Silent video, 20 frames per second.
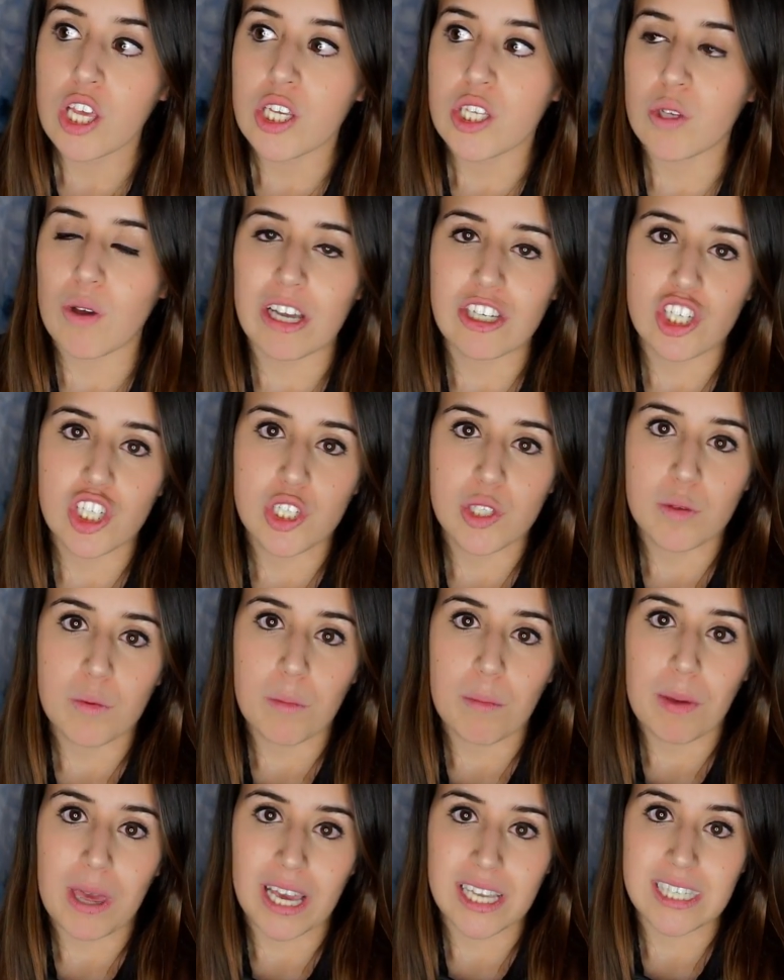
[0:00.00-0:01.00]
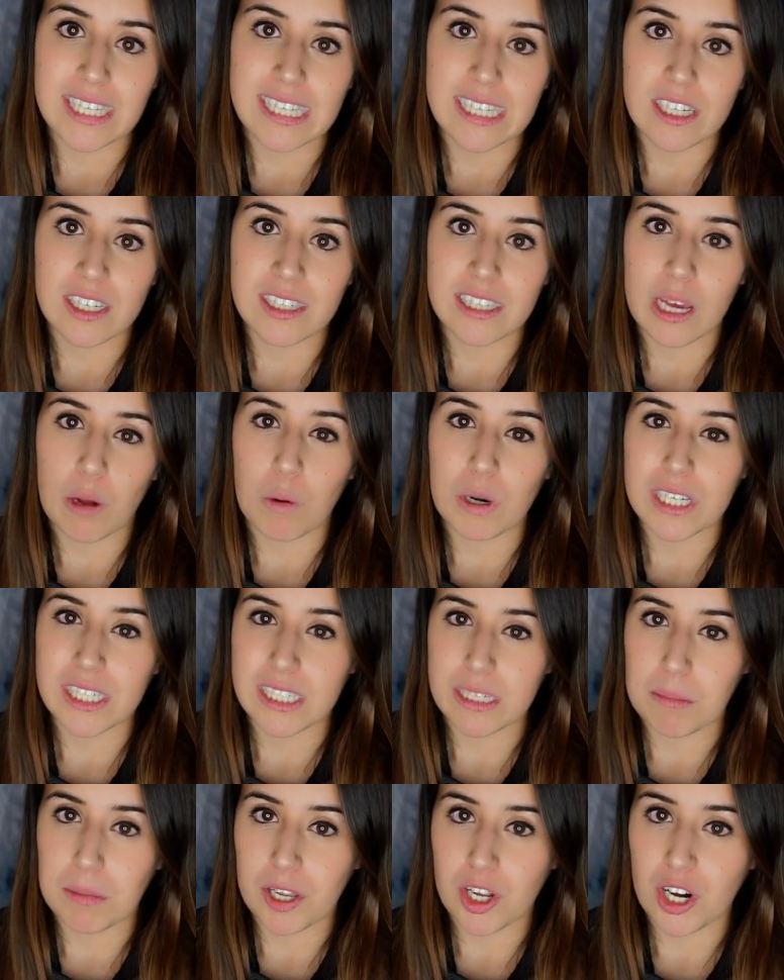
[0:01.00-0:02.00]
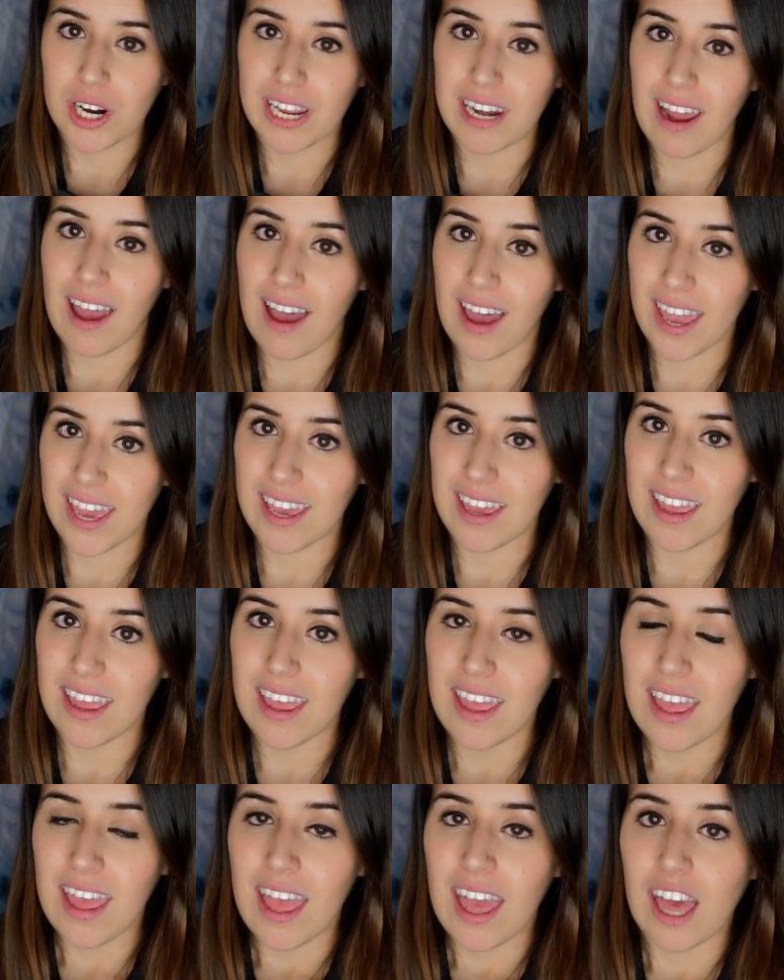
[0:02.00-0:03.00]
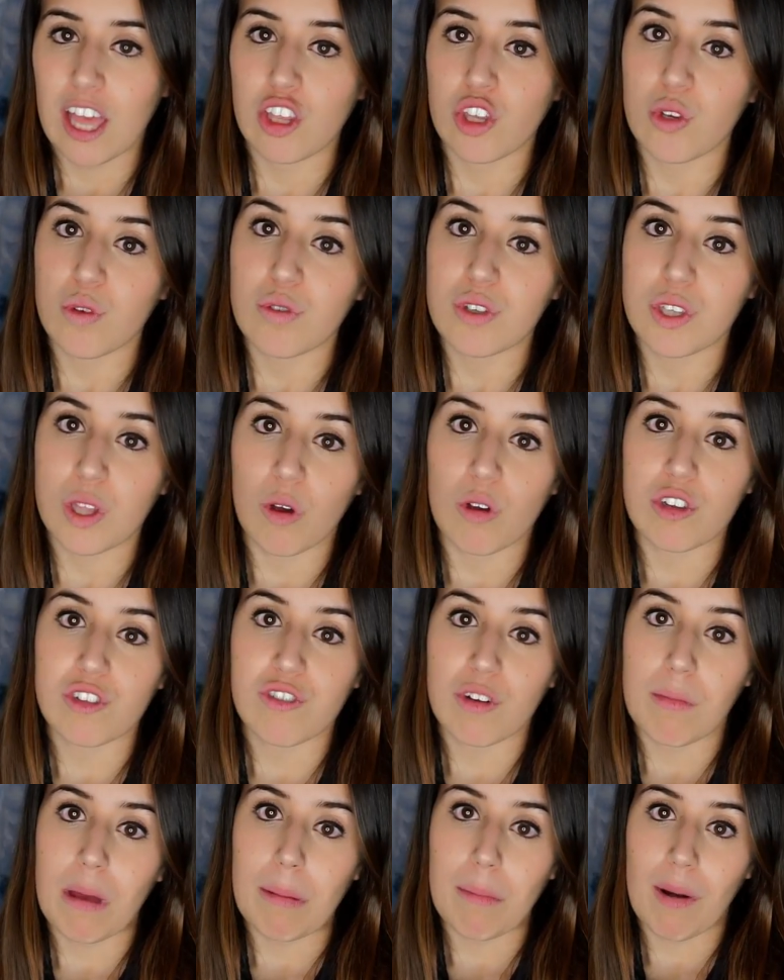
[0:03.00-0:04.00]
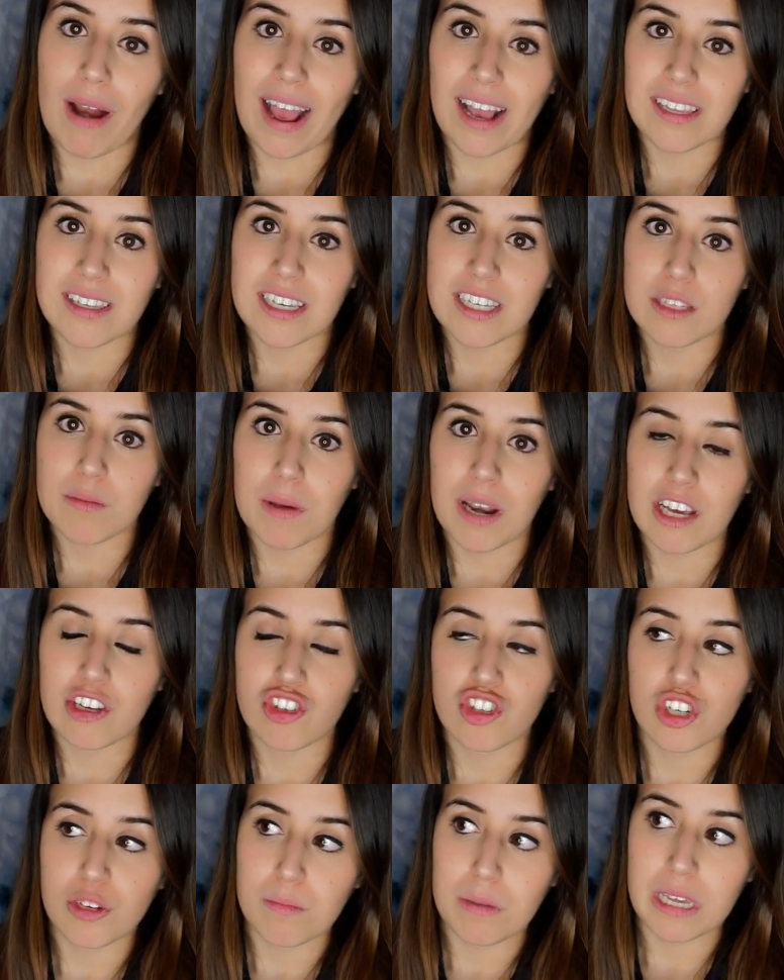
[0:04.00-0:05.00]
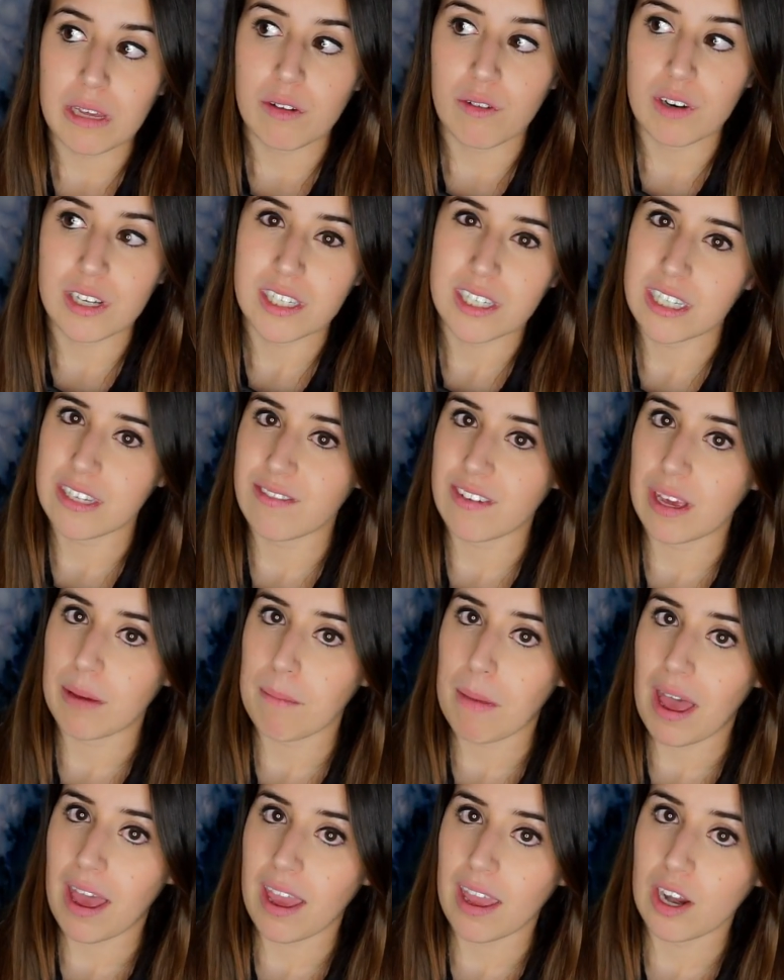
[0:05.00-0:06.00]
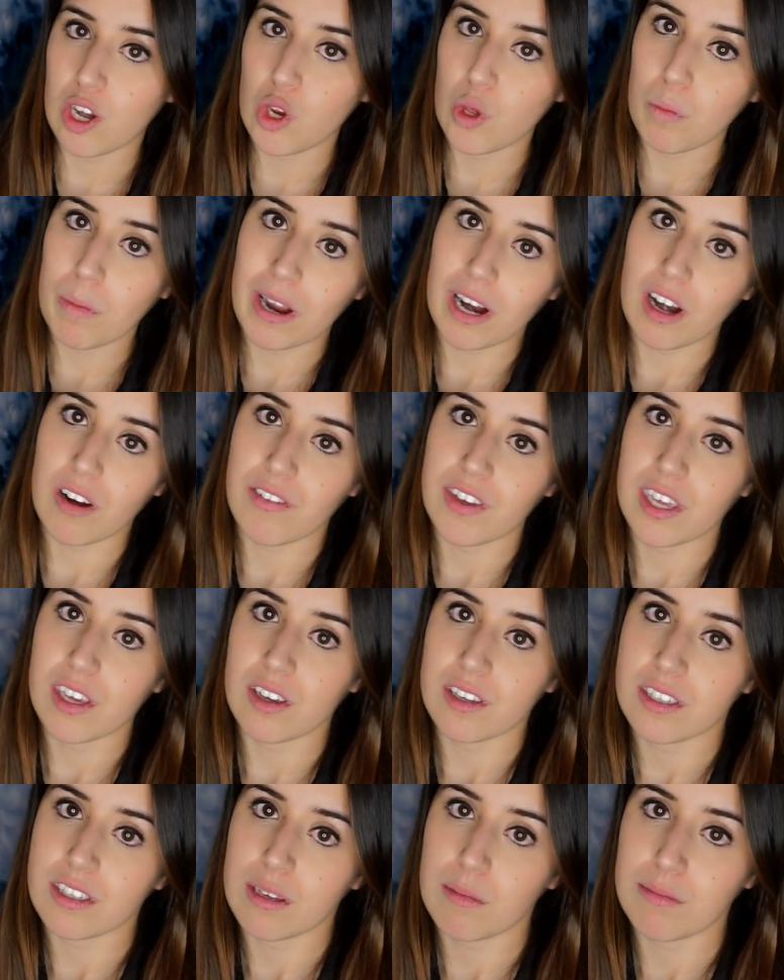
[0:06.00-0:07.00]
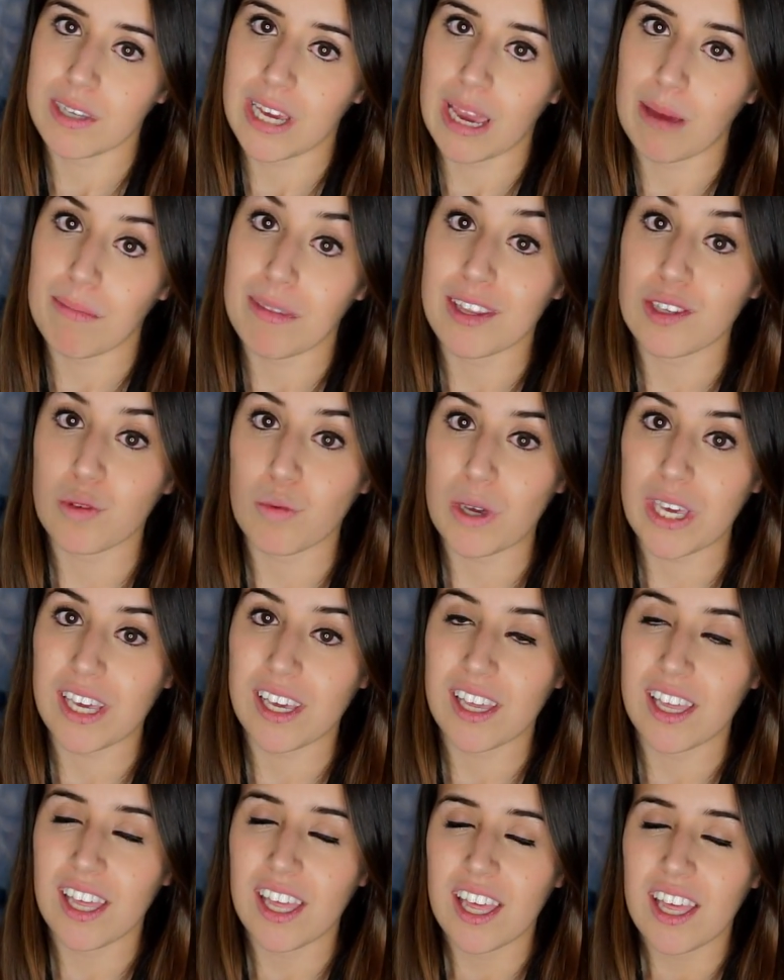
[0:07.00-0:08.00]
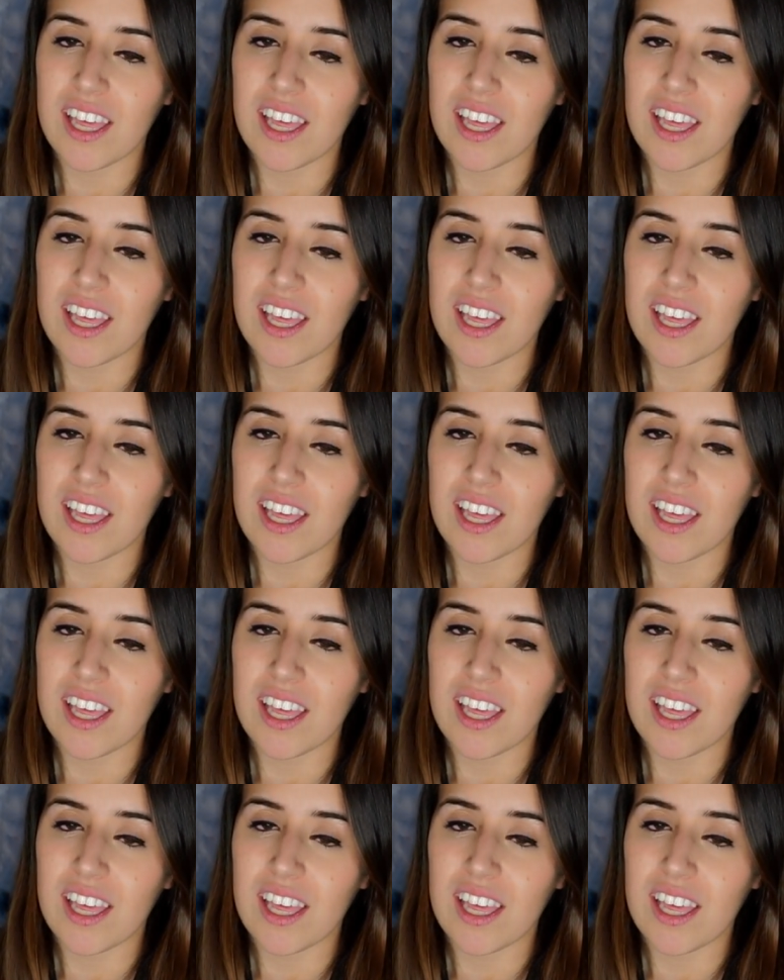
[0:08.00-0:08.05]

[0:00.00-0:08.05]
So I just picked heels that were similar in height and used those for my practice, but I should be receiving my new pair of heels sometime this week.